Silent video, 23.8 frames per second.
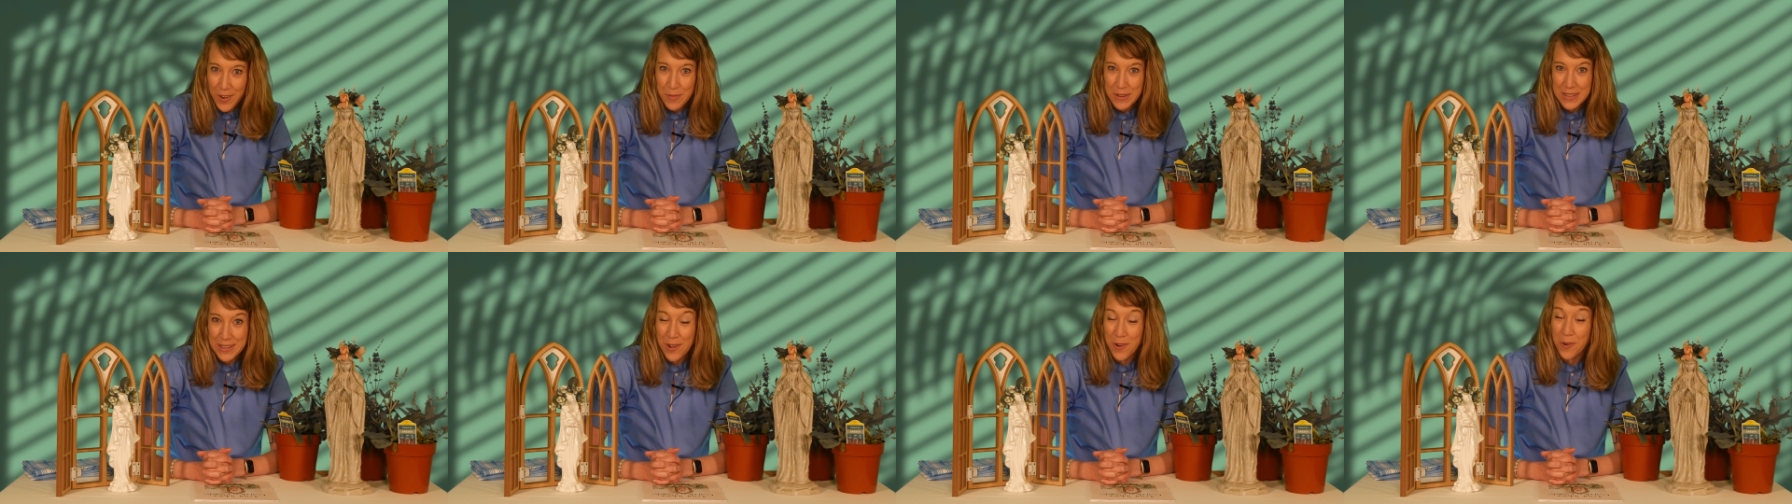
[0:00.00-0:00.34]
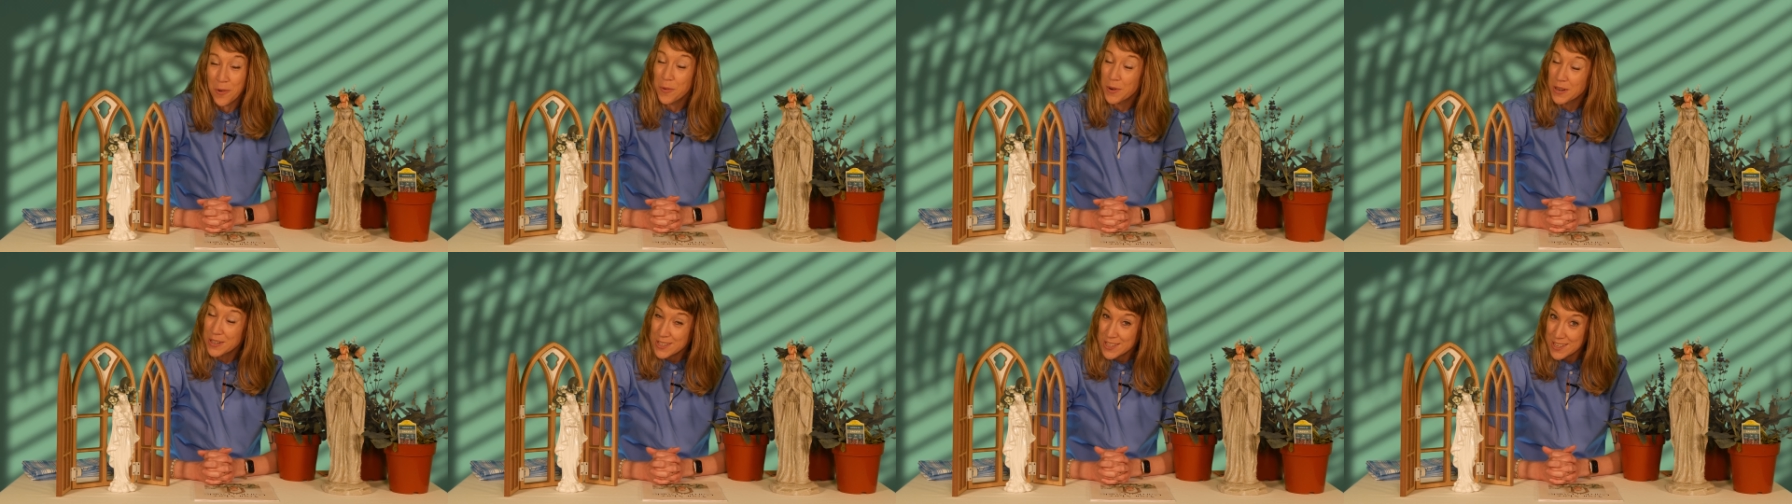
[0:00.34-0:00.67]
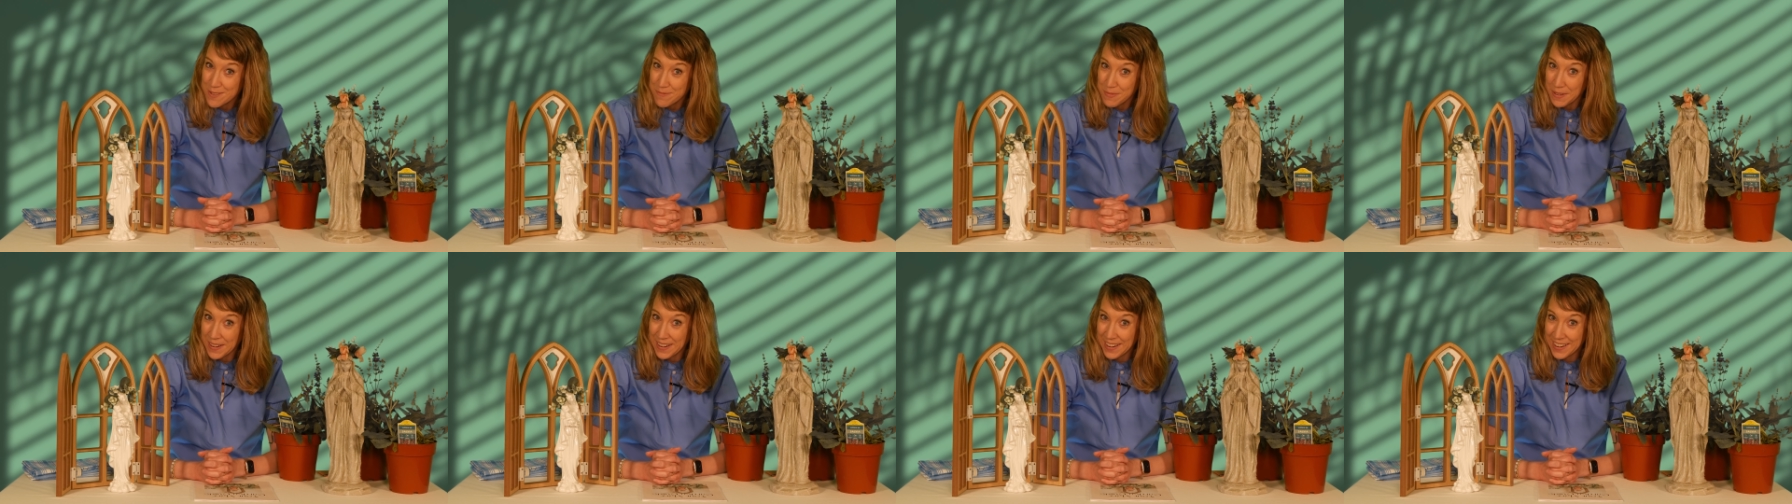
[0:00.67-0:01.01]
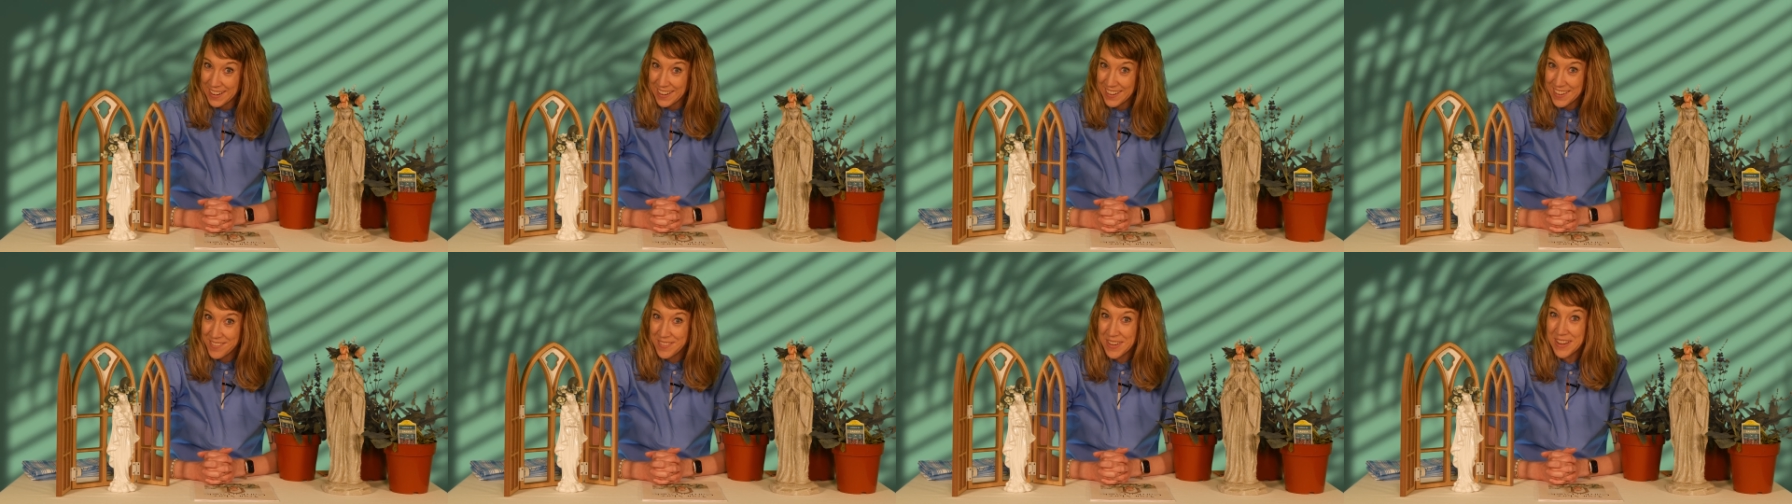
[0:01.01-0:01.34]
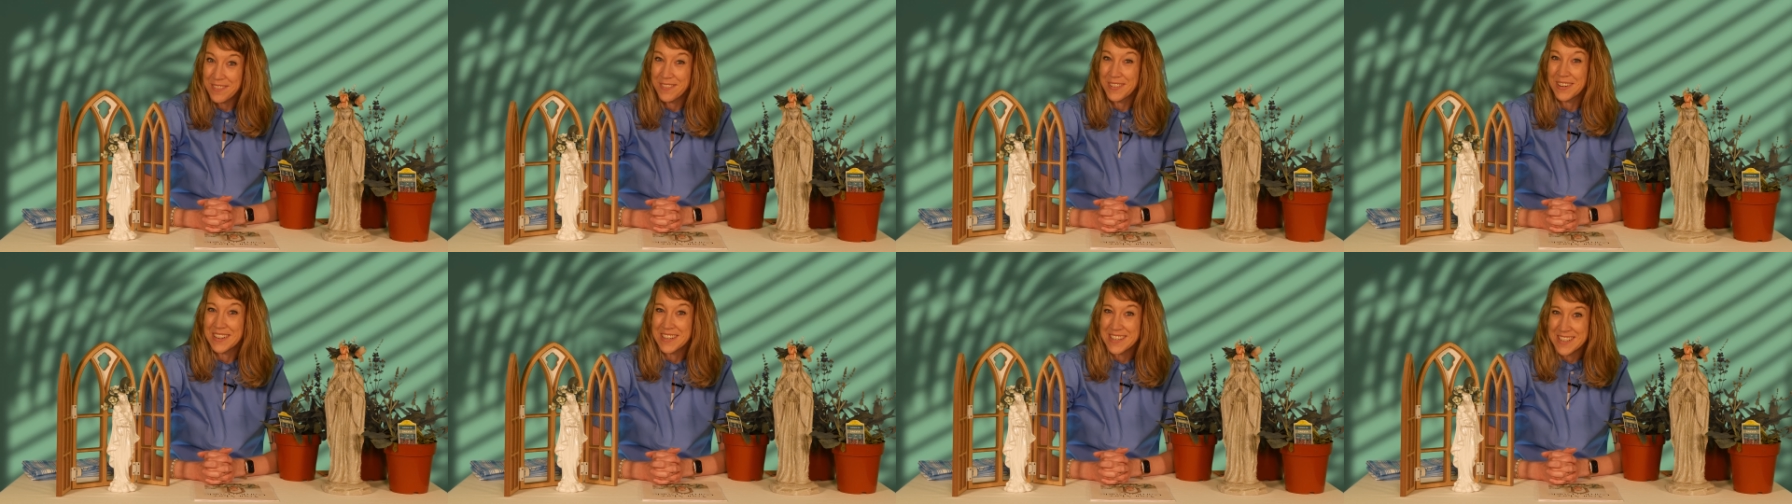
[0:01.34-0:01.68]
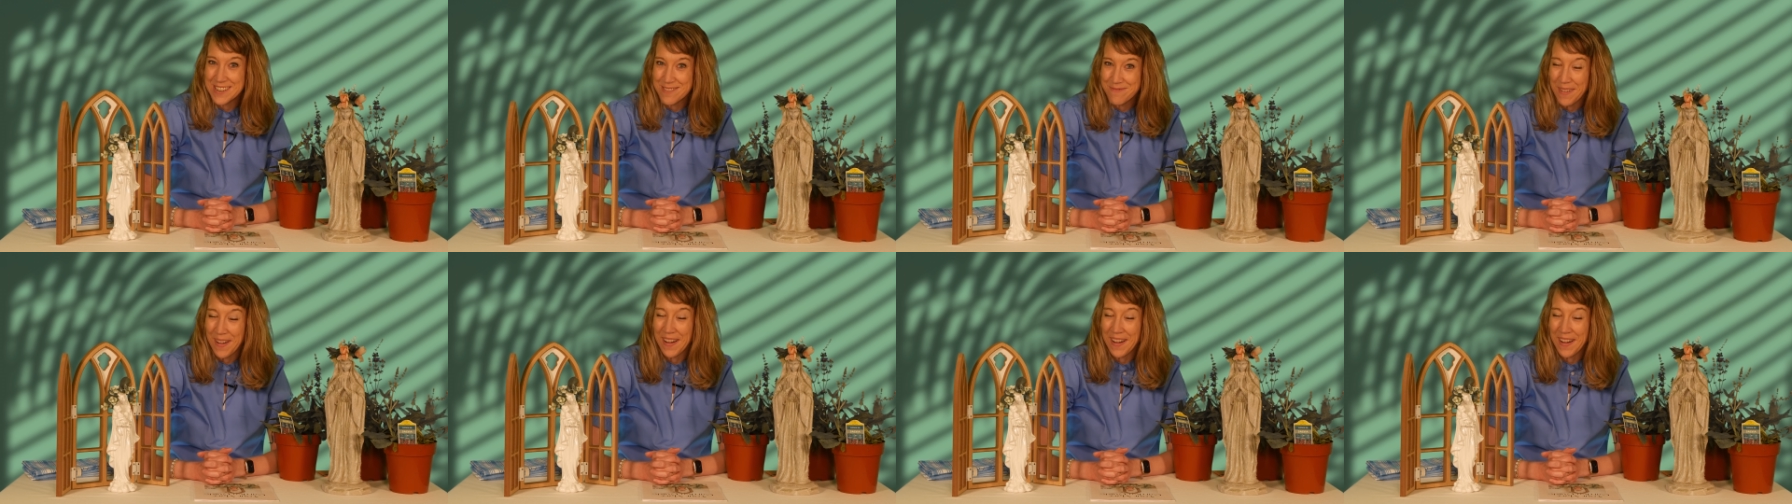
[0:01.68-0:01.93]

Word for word: We don't worship her, we worship